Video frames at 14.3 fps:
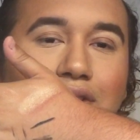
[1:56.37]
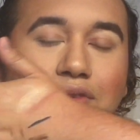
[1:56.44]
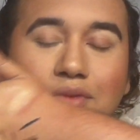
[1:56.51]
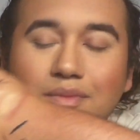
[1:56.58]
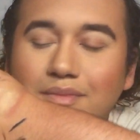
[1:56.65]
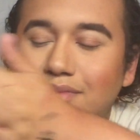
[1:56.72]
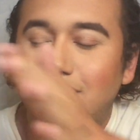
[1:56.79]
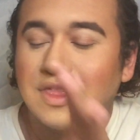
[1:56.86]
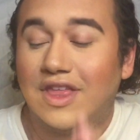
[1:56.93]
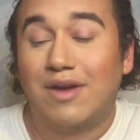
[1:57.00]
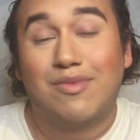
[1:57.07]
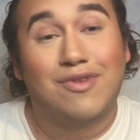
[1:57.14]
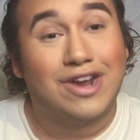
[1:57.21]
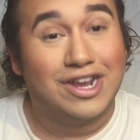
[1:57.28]
Ooh,
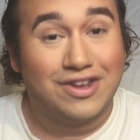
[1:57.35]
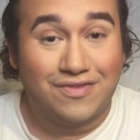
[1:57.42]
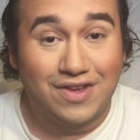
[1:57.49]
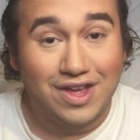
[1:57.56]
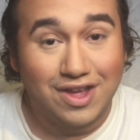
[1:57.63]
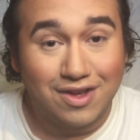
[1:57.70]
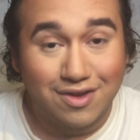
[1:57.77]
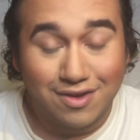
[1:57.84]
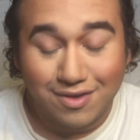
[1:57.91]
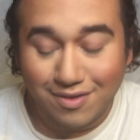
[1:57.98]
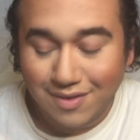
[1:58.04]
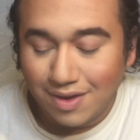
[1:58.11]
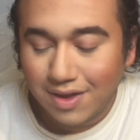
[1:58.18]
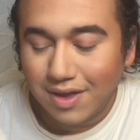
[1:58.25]
the brush
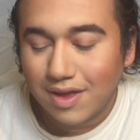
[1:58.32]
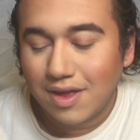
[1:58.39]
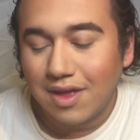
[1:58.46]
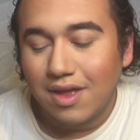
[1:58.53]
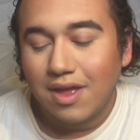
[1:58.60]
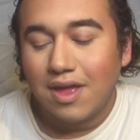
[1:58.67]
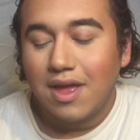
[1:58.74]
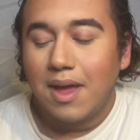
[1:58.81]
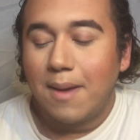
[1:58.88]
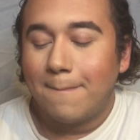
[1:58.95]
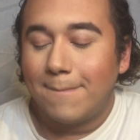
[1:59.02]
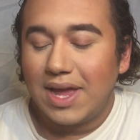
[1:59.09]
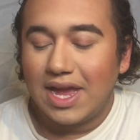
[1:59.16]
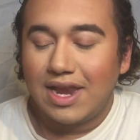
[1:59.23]
fell.
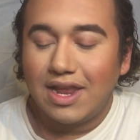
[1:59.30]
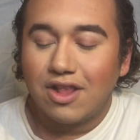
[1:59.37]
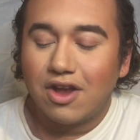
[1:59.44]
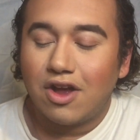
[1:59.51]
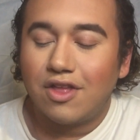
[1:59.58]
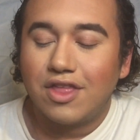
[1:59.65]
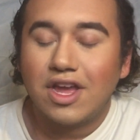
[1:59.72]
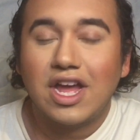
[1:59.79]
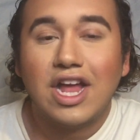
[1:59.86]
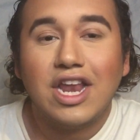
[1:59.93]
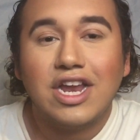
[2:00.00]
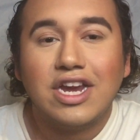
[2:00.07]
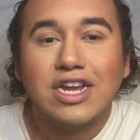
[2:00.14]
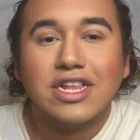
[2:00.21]
But yeah, these are all the
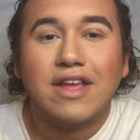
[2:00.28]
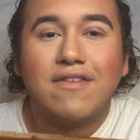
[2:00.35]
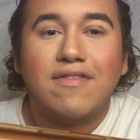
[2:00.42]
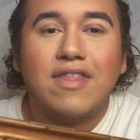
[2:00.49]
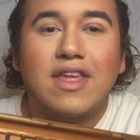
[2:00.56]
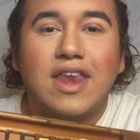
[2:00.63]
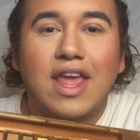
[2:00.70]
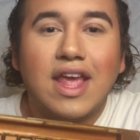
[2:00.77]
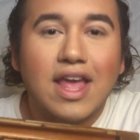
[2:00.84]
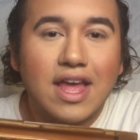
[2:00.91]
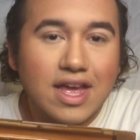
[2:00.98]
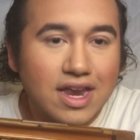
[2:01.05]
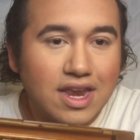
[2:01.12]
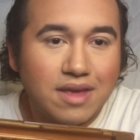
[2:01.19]
colors of the Naked
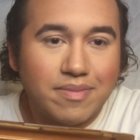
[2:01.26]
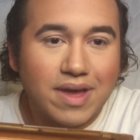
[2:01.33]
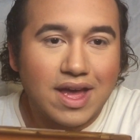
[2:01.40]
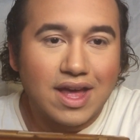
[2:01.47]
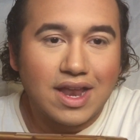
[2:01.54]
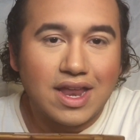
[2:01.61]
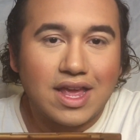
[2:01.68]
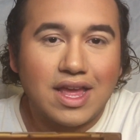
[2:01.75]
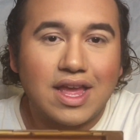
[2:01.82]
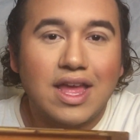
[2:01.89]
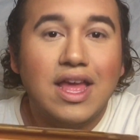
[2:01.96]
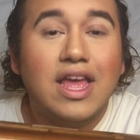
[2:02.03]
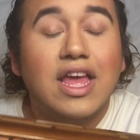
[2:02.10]
Honey palette.